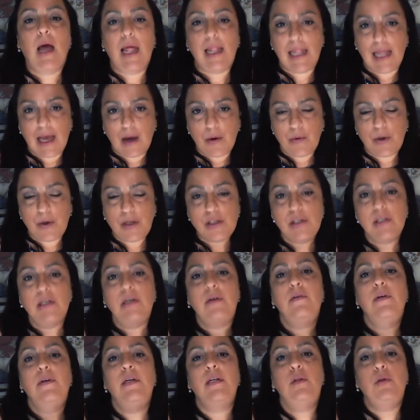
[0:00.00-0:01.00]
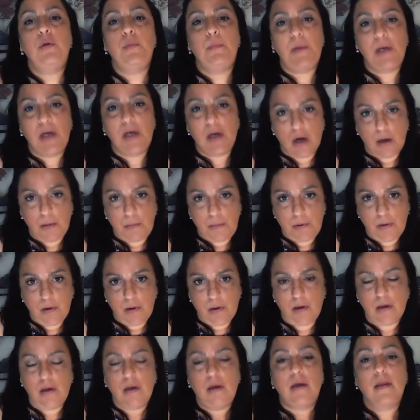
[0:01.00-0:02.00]
Allowing children to pick up
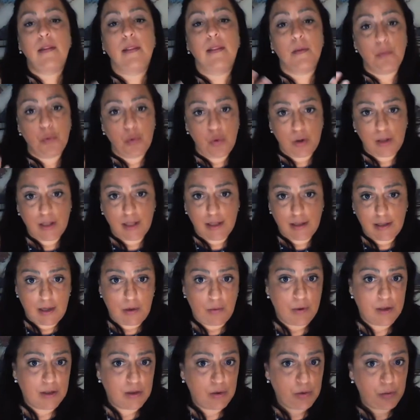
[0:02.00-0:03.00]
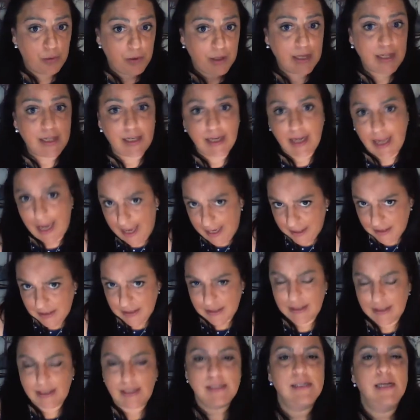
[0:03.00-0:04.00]
the book that they want to read
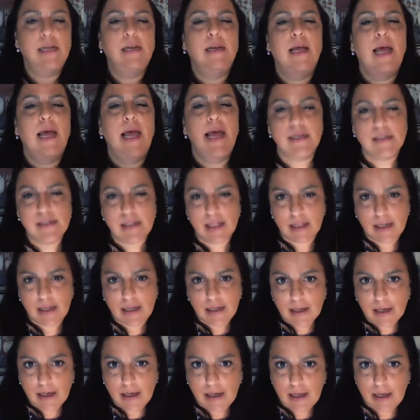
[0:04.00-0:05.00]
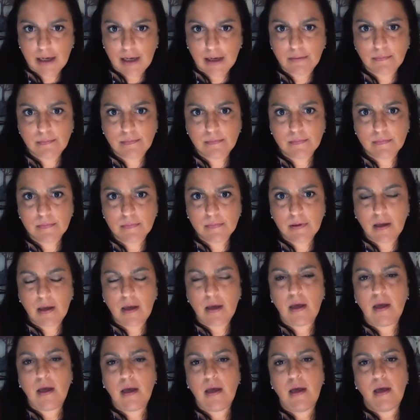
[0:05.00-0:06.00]
next is an excellent idea.
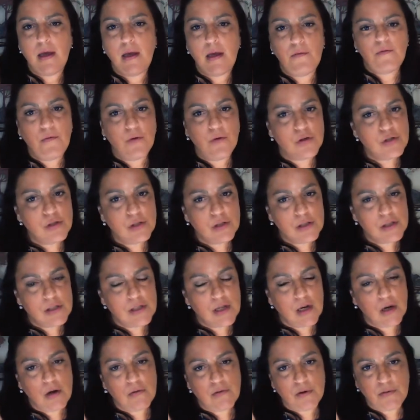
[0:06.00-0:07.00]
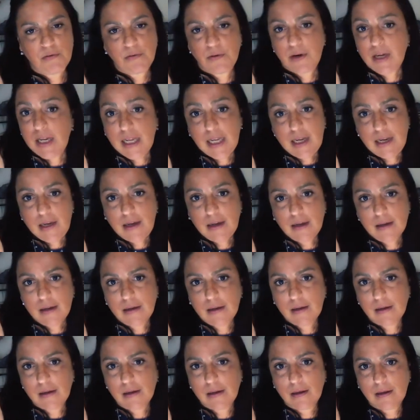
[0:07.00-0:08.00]
It fosters the love of reading
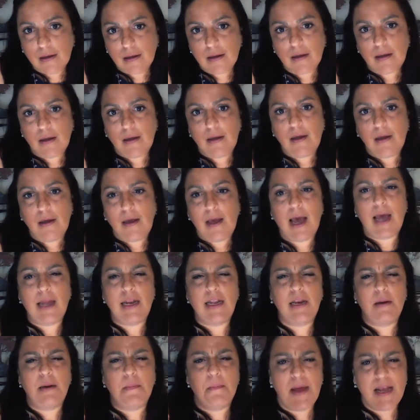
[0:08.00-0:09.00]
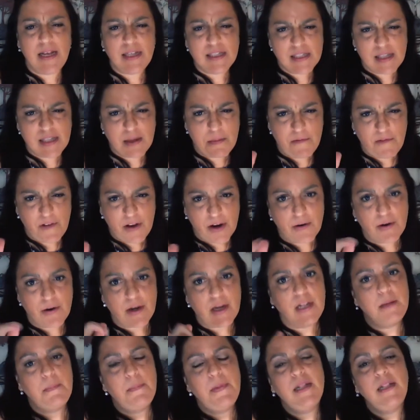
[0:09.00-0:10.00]
and it makes them
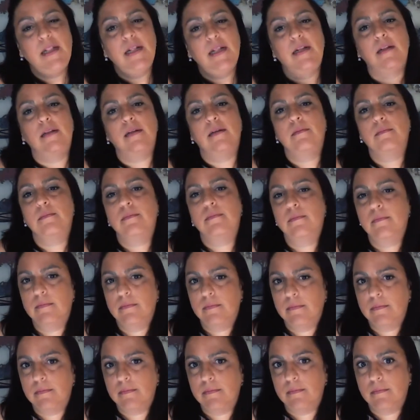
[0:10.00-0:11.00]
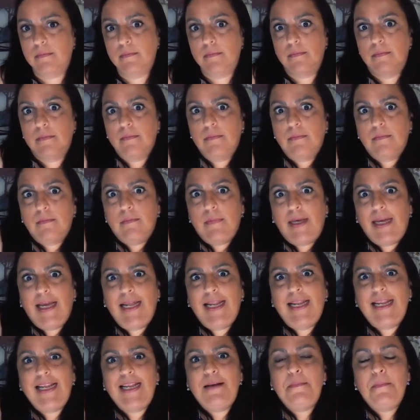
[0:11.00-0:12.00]
very independent.
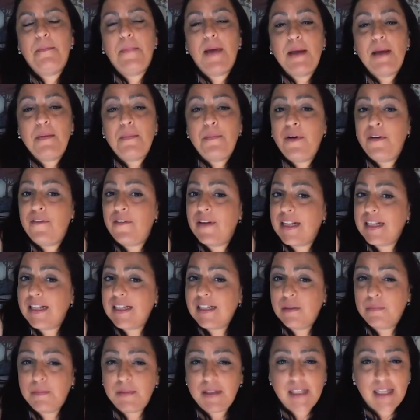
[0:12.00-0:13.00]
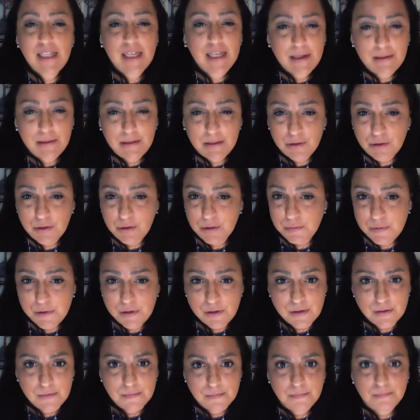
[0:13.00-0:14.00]
And it may prevent some
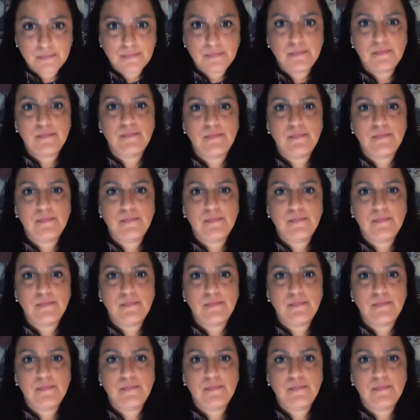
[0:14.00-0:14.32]
tantrums.